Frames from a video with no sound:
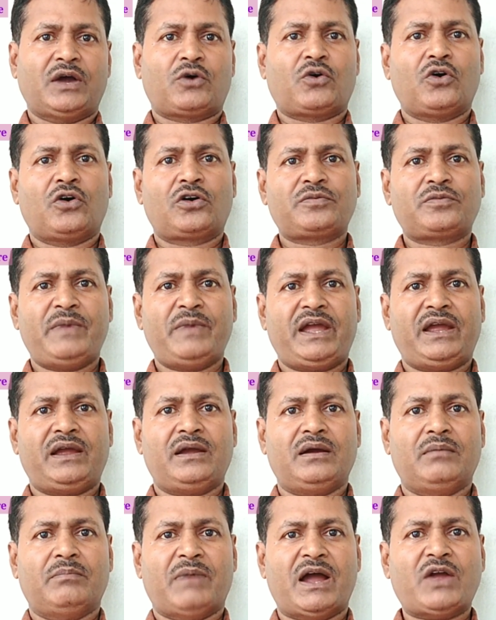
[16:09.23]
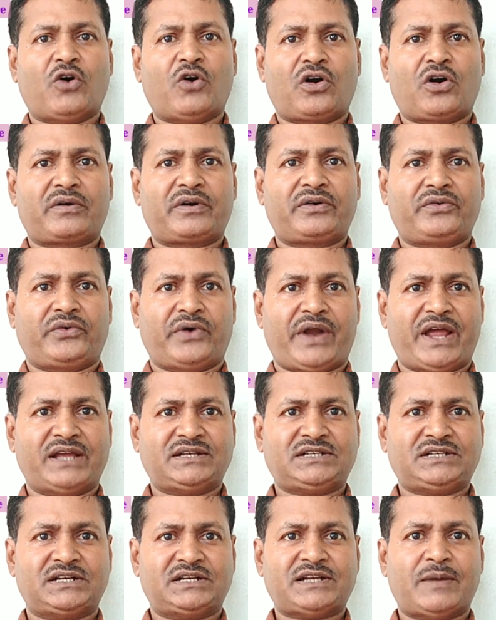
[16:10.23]
The court may, by order,
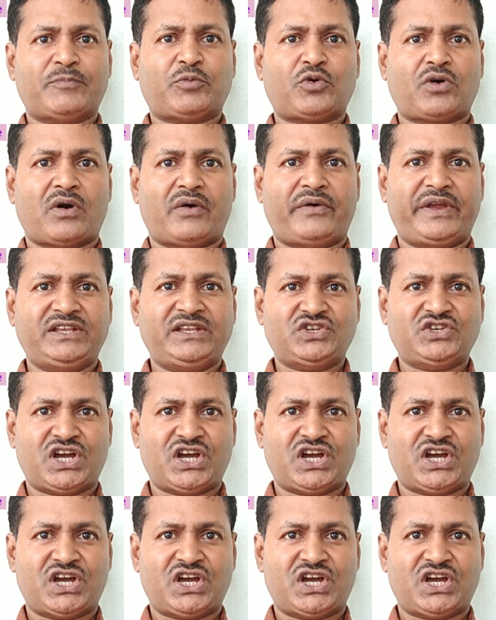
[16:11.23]
grant a temporary